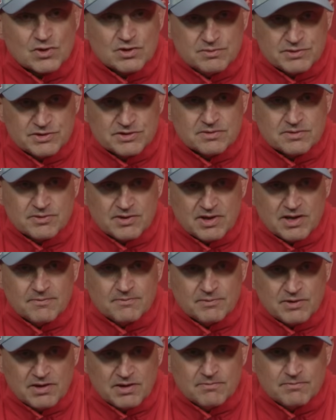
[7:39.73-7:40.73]
Could be some of
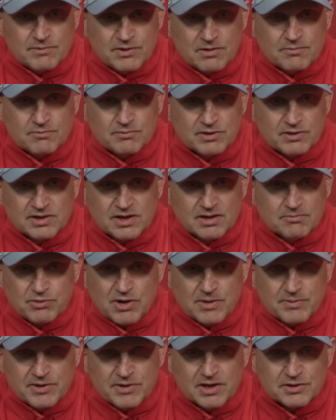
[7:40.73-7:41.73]
that, yeah. But
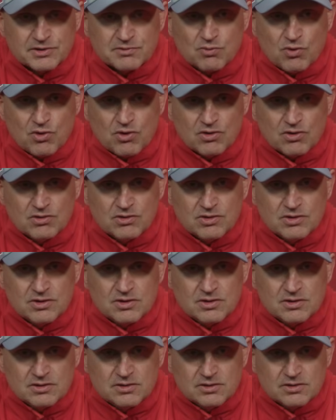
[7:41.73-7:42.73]
probably not tomorrow.
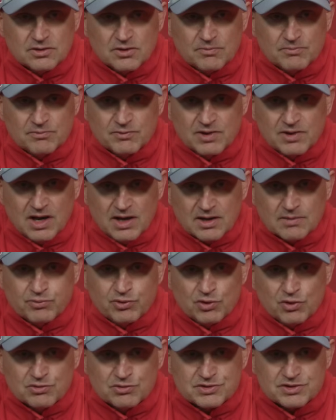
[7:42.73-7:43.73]
You know, not
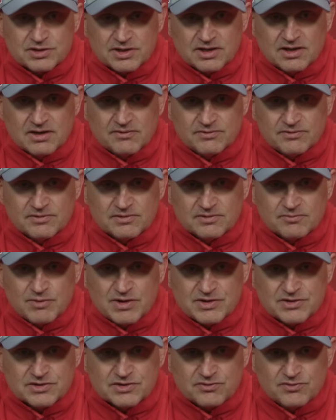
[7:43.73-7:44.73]
opposed, again, I've
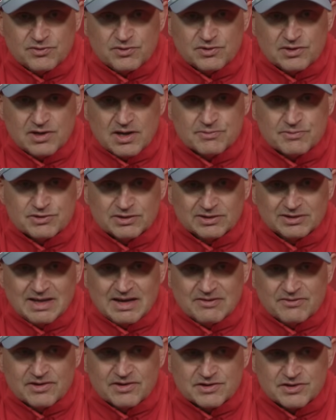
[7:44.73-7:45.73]
mentioned this a few times,
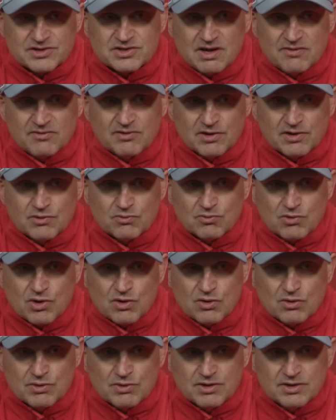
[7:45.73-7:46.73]
11-7 on the
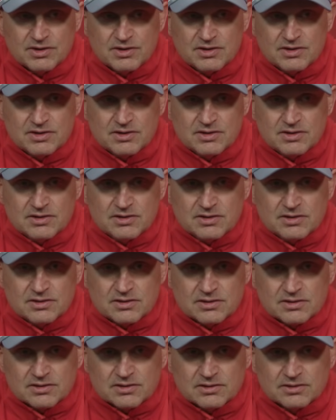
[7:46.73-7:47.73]
road.
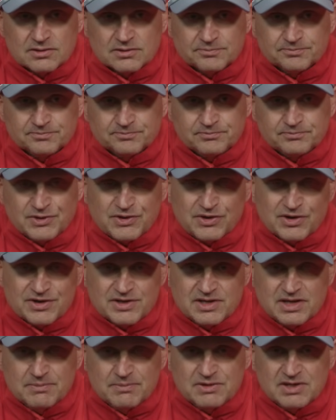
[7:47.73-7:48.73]
But they're a
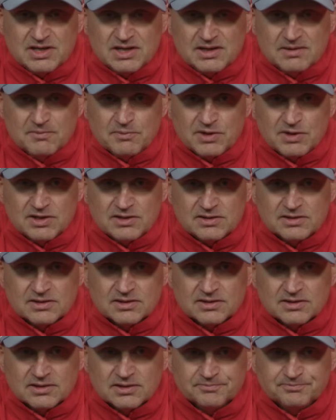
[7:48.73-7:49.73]
deep team.
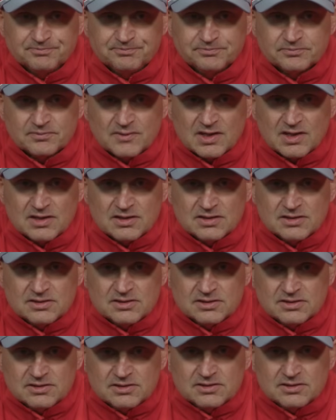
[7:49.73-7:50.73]

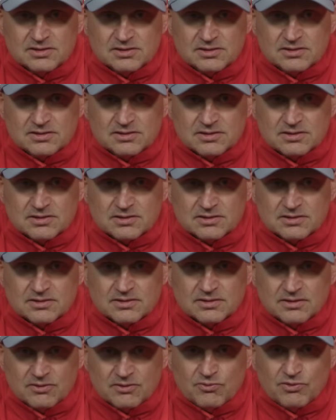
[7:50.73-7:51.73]

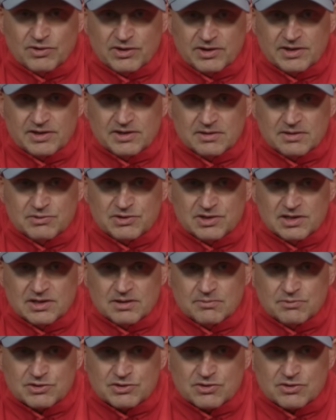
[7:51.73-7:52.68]
They're a really deep team.